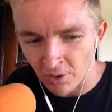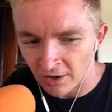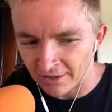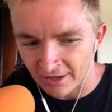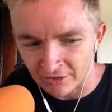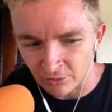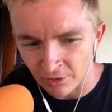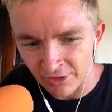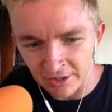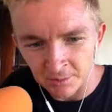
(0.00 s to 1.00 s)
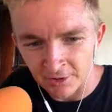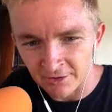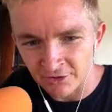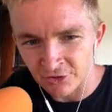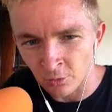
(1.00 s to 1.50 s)
a podcast with anybody
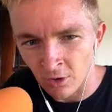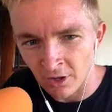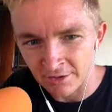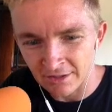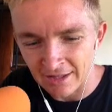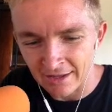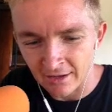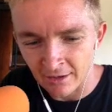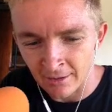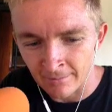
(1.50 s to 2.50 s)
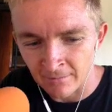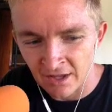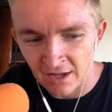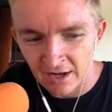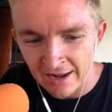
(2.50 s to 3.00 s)
that you want. Like
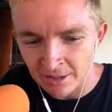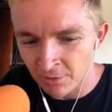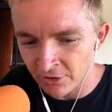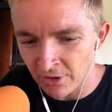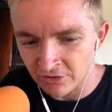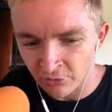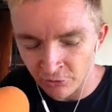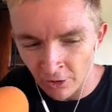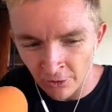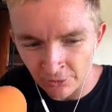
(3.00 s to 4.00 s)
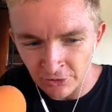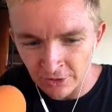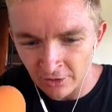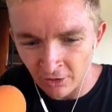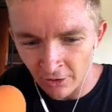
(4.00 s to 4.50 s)
anybody who has a phone, you
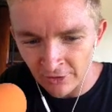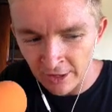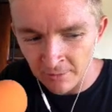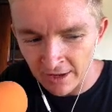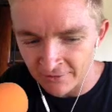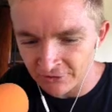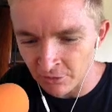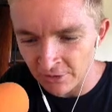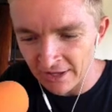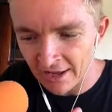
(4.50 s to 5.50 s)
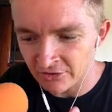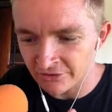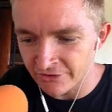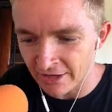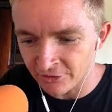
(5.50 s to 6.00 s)
can call them. And if somebody
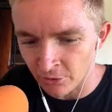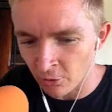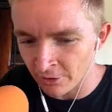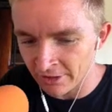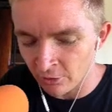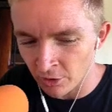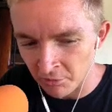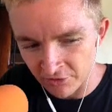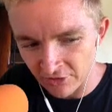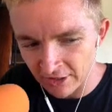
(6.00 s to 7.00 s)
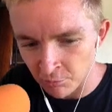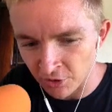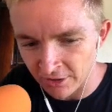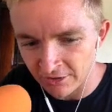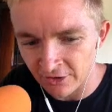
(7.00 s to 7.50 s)
has nice recording equipment that they can
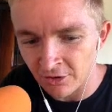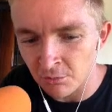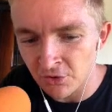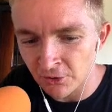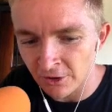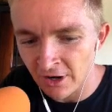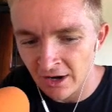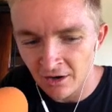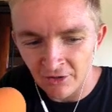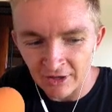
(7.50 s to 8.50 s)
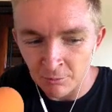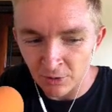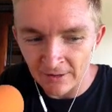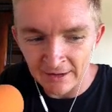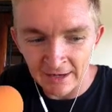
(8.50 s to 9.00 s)
plug into their computer, they can
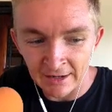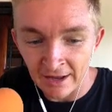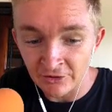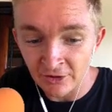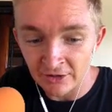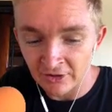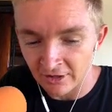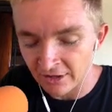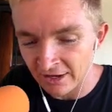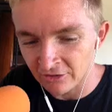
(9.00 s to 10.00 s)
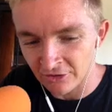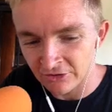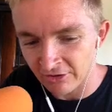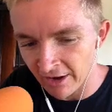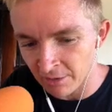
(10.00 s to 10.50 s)
plug it in and you guys can connect on
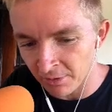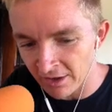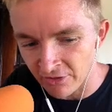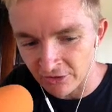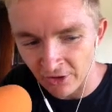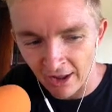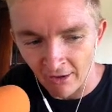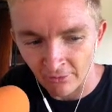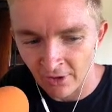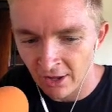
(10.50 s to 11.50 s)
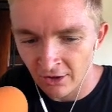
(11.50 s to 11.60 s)
Skype, and then you'll have,